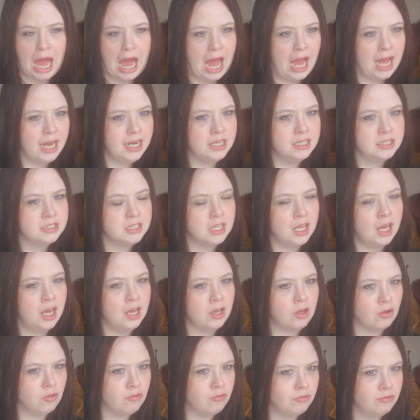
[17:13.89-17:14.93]
and he's
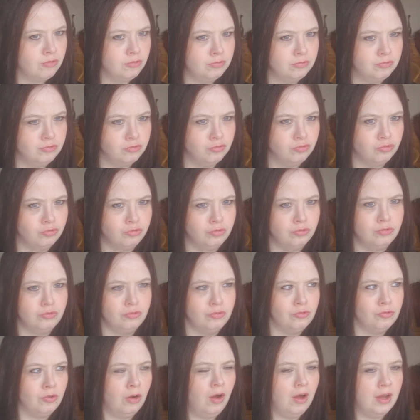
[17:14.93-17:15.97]
like,
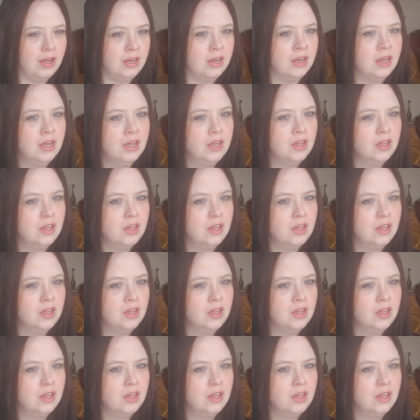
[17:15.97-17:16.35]
right,